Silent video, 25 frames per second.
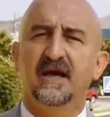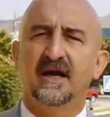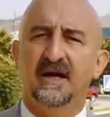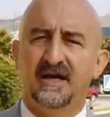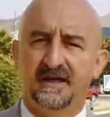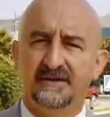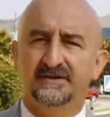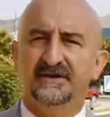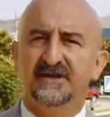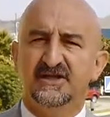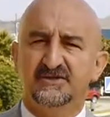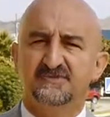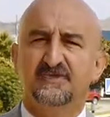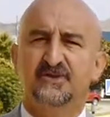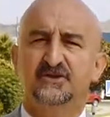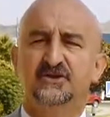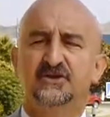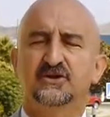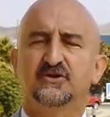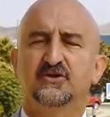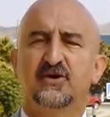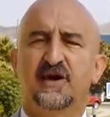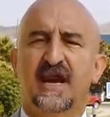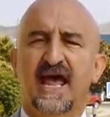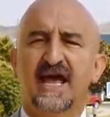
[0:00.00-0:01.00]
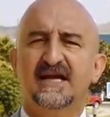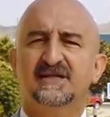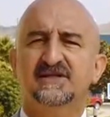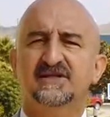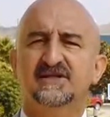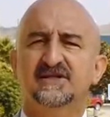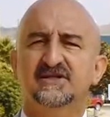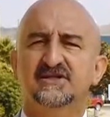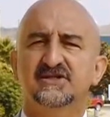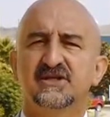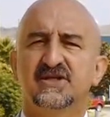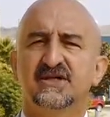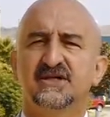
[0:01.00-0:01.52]
in this particular
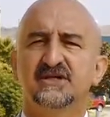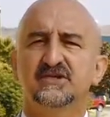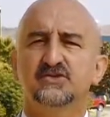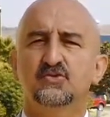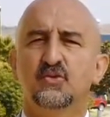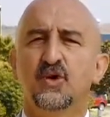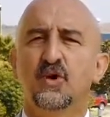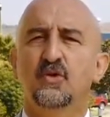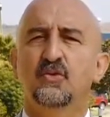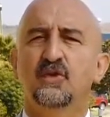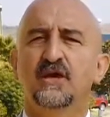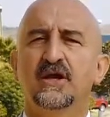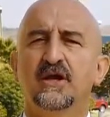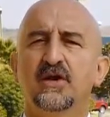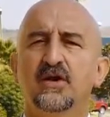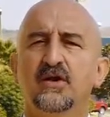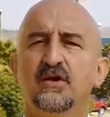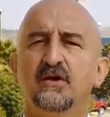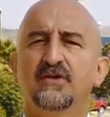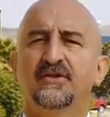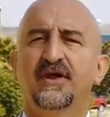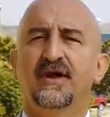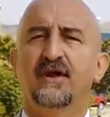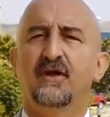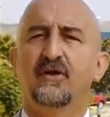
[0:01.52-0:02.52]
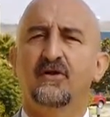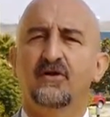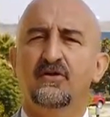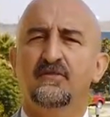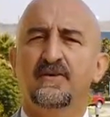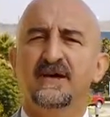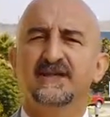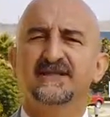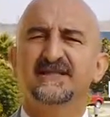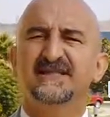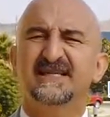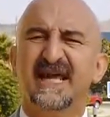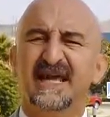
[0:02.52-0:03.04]
axis is what we call the
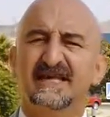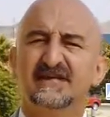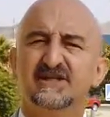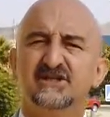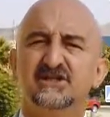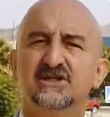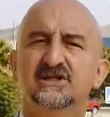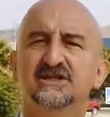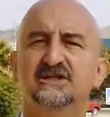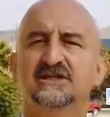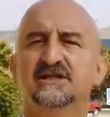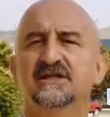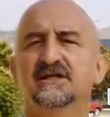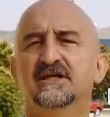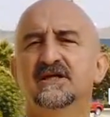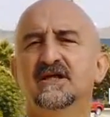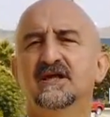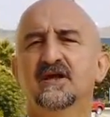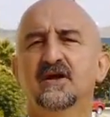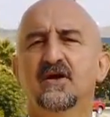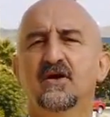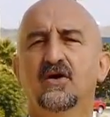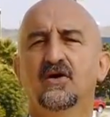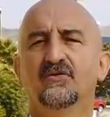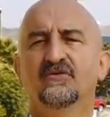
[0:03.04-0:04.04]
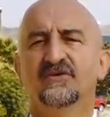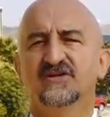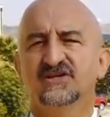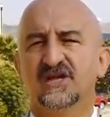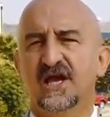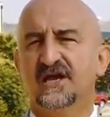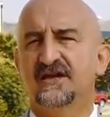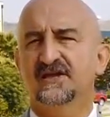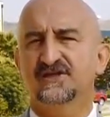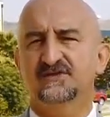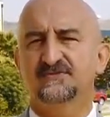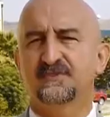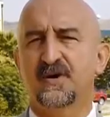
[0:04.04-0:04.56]
urban density of a
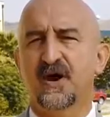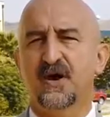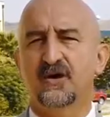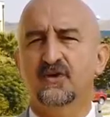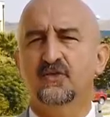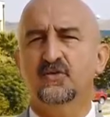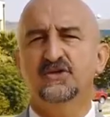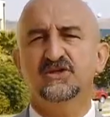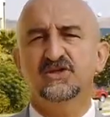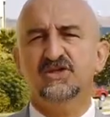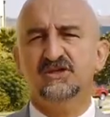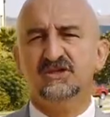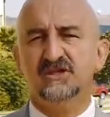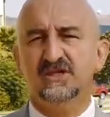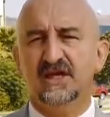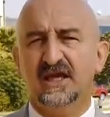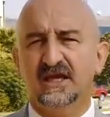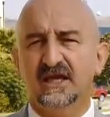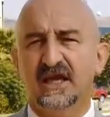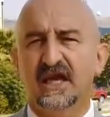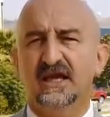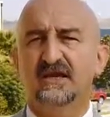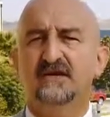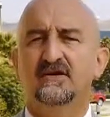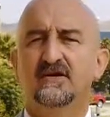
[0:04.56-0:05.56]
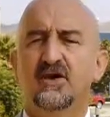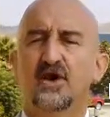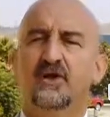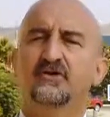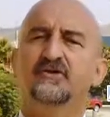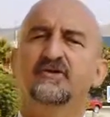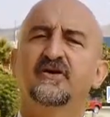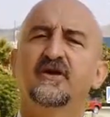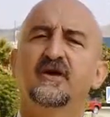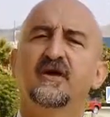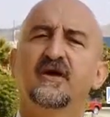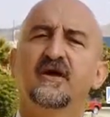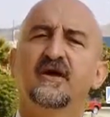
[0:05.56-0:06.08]
science park, which is, again,
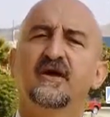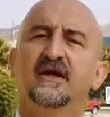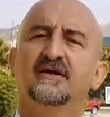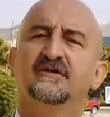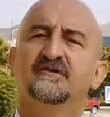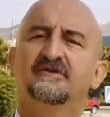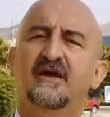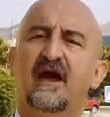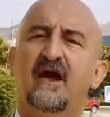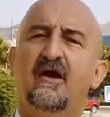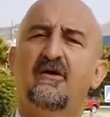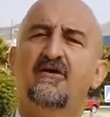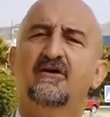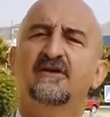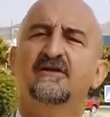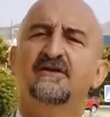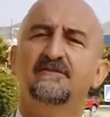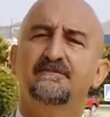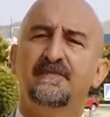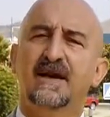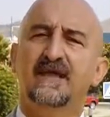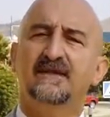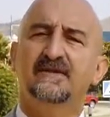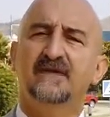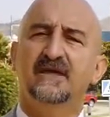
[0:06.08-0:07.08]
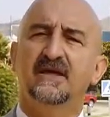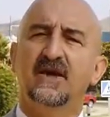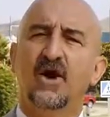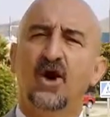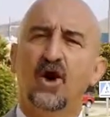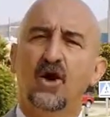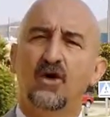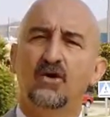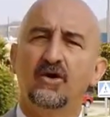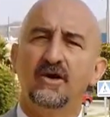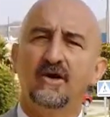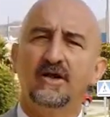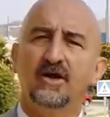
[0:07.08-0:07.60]
not entirely depending
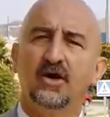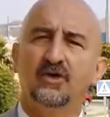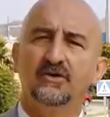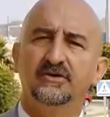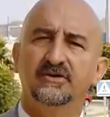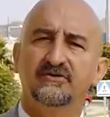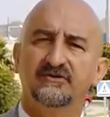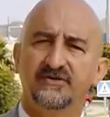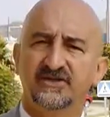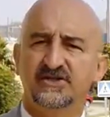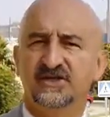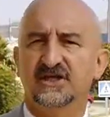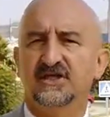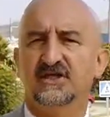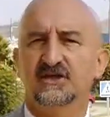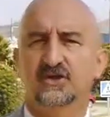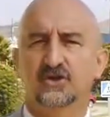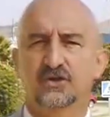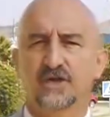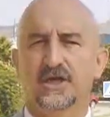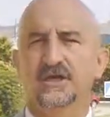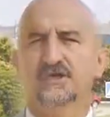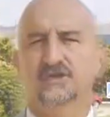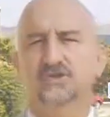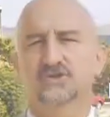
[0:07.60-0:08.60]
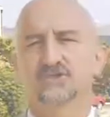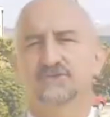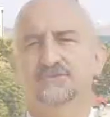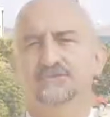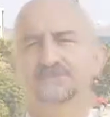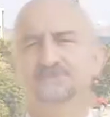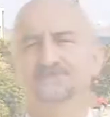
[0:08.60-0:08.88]
only on the physical location.